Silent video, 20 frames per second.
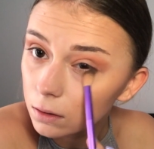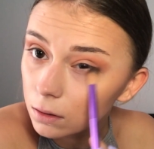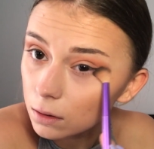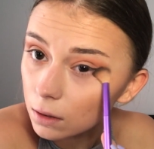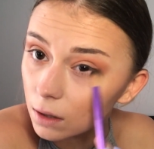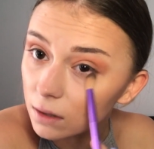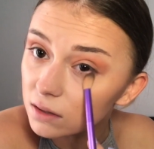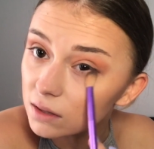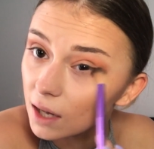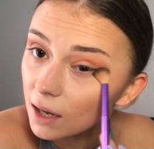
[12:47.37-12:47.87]

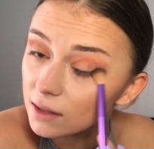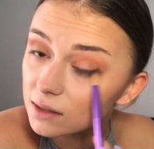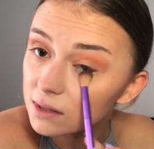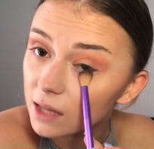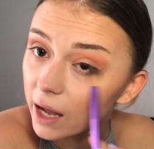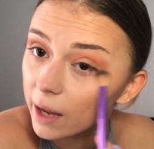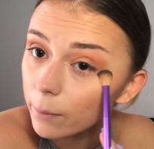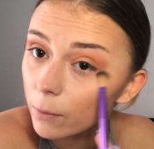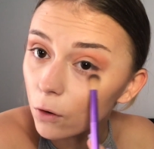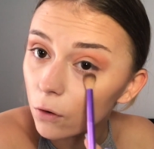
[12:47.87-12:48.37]
That's that
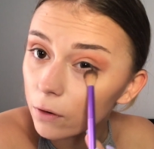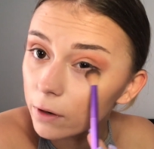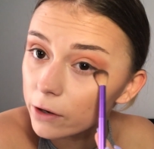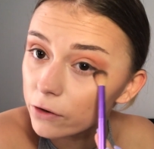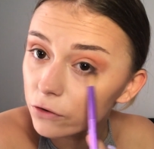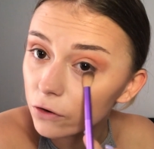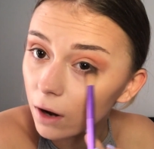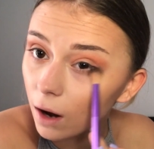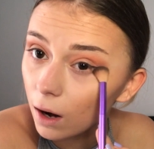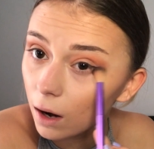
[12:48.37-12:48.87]
same
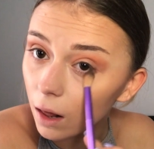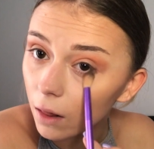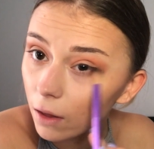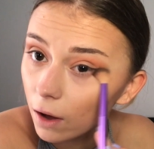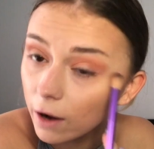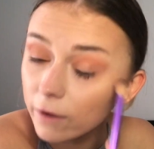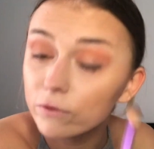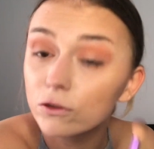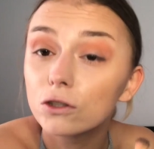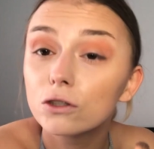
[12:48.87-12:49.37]
orange colour that
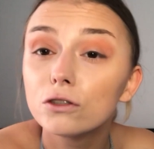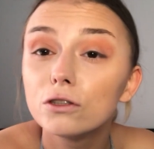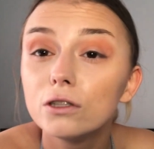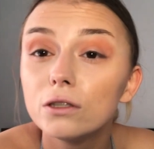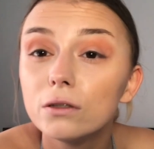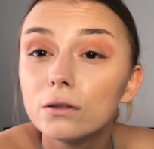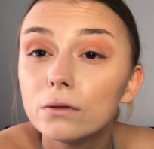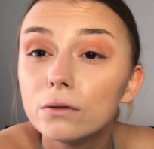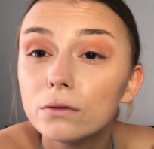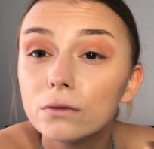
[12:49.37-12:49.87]
I've just
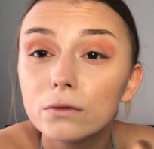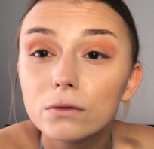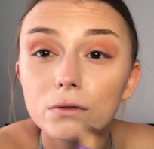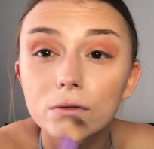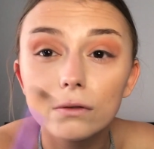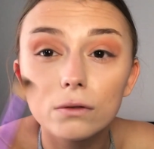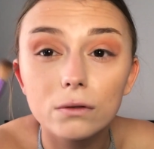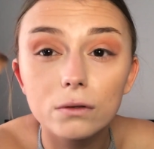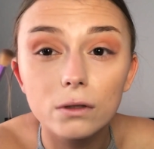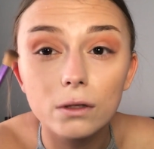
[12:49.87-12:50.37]
used
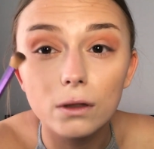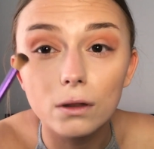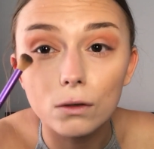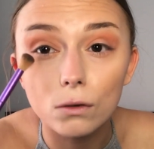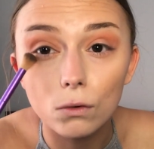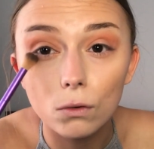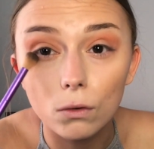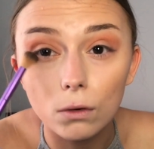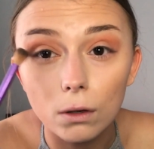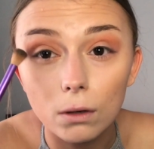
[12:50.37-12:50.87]
in the
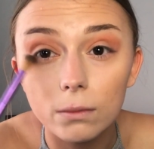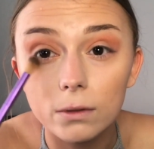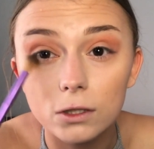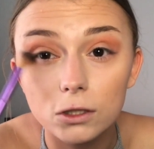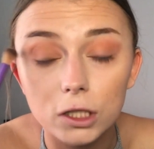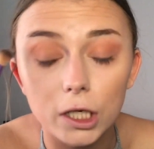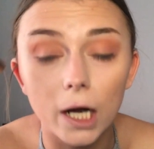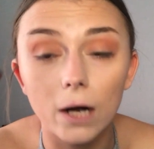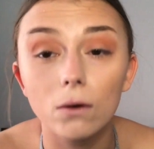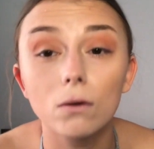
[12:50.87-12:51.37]
corner,
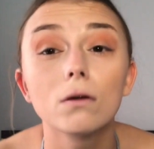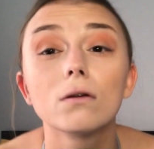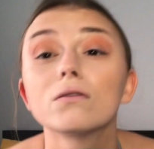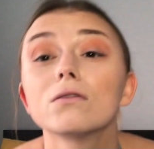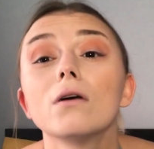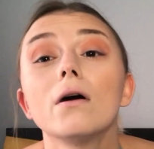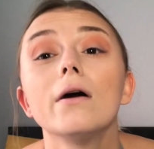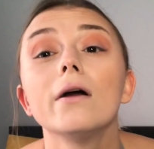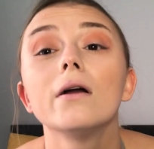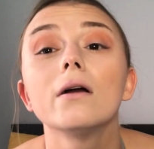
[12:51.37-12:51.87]
which now
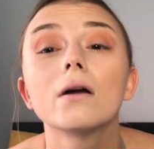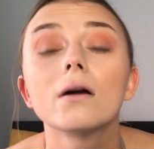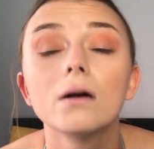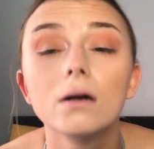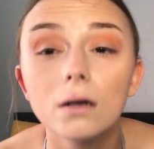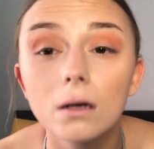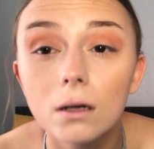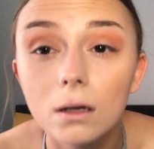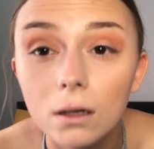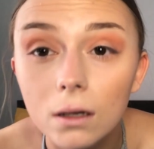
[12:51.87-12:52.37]
looks like
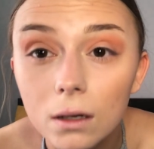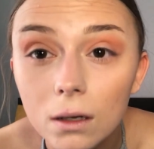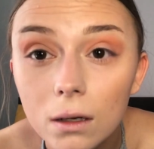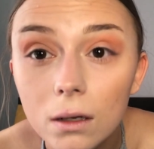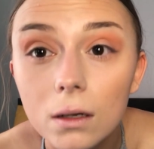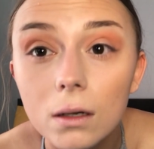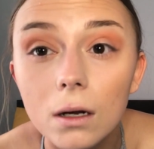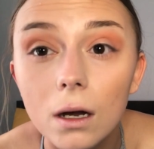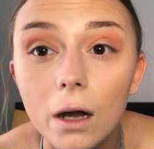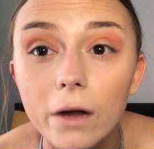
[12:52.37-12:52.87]

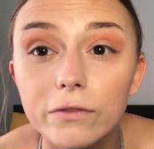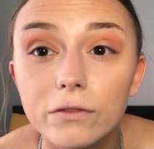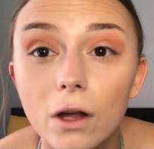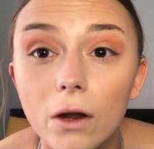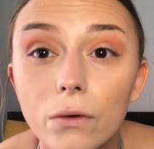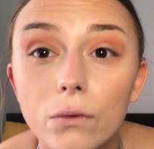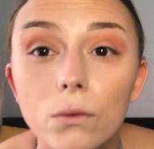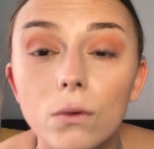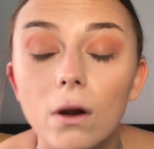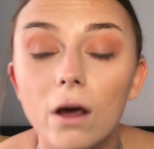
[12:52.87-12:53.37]
I've
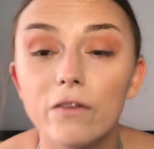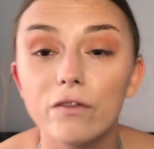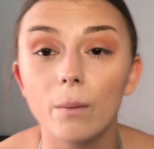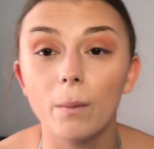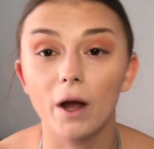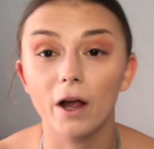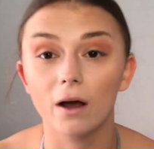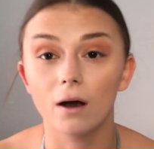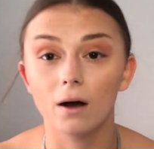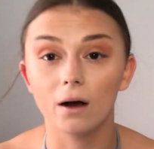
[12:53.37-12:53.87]
done all over
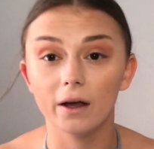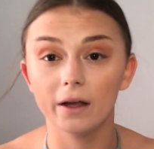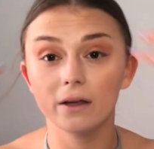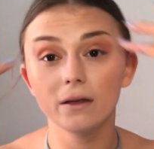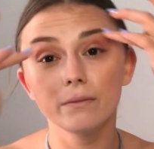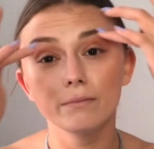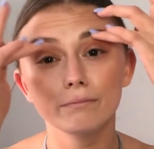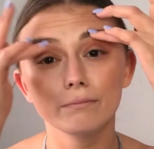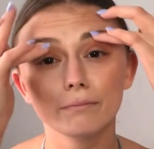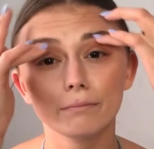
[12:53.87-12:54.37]
my eye.